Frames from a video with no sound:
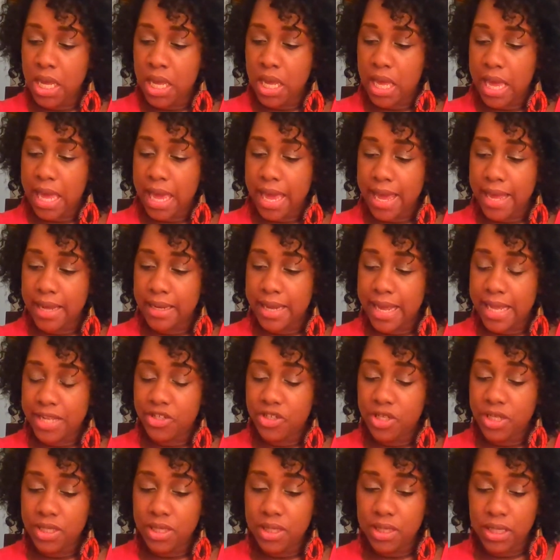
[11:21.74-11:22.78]
And I
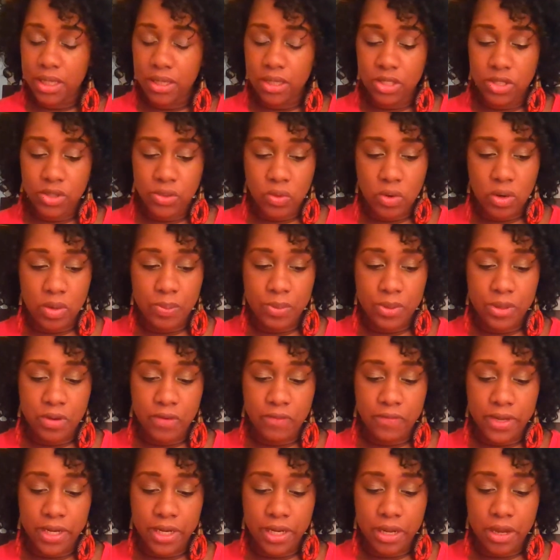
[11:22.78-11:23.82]
just did the Scorpio
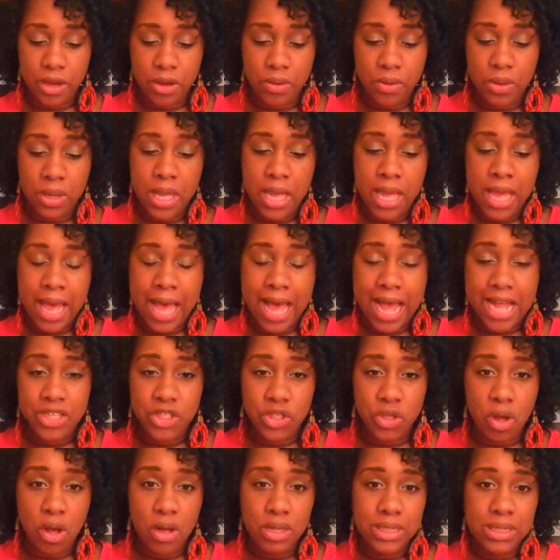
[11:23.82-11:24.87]
video. I
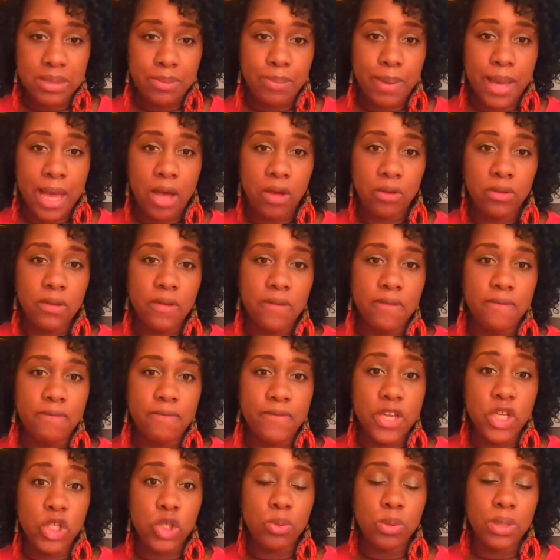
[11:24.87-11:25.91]
talked about
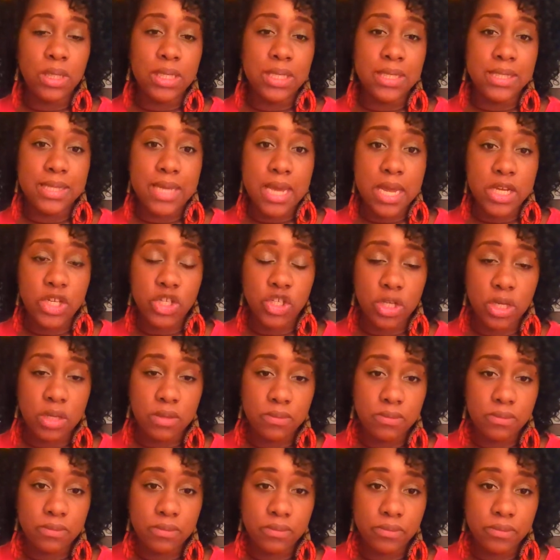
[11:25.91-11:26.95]
visualization.
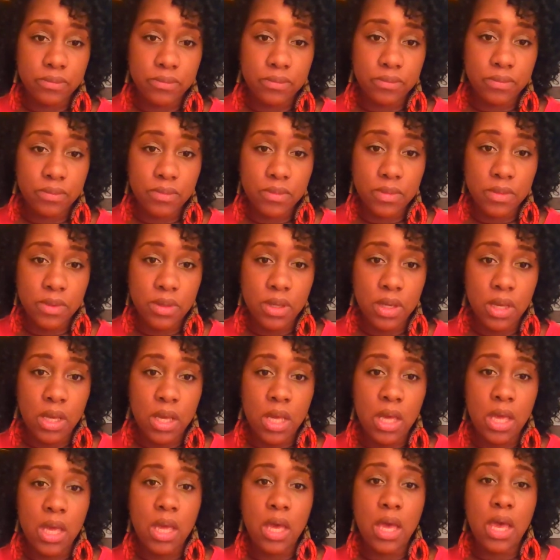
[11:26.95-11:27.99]

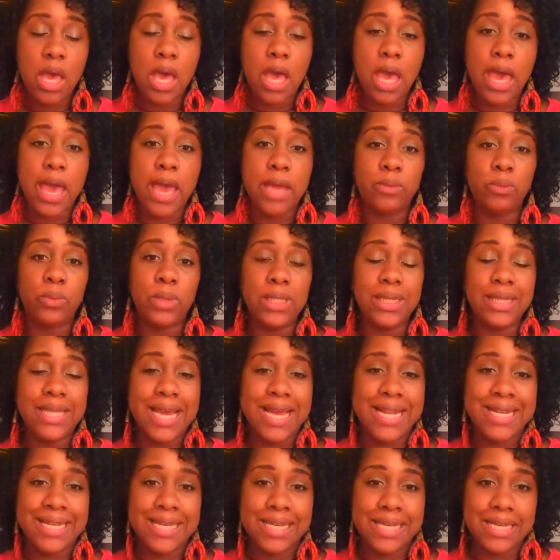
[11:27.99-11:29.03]
And what
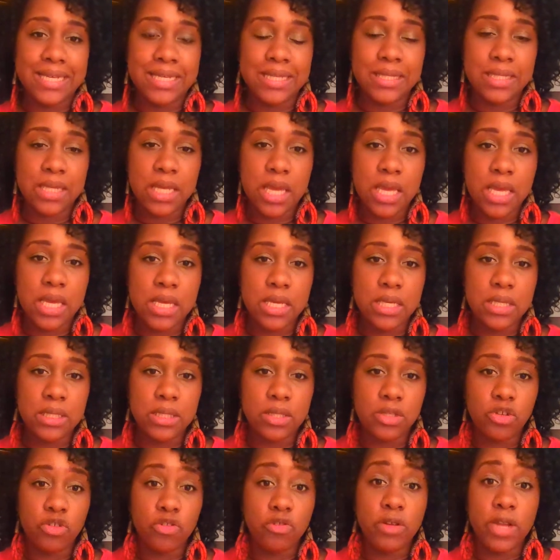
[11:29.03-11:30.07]
that
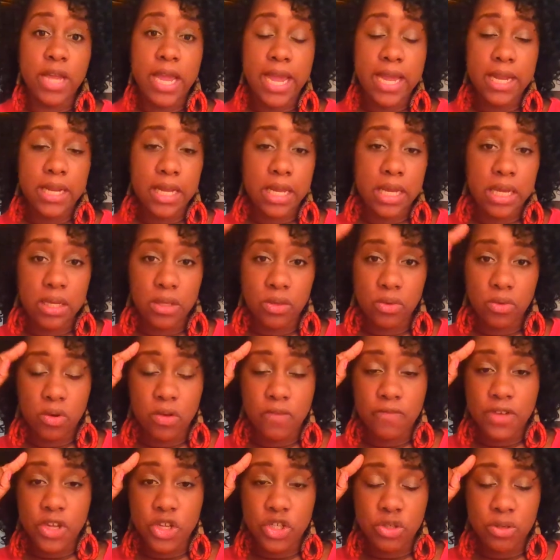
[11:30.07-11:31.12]
is creating or
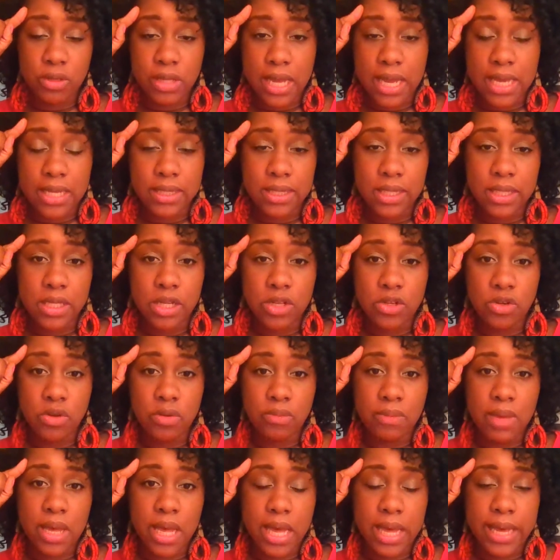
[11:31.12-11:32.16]
visualizing in your
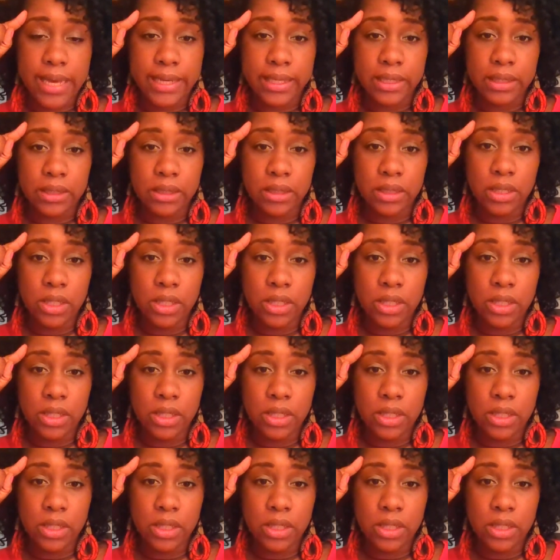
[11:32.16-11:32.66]
mind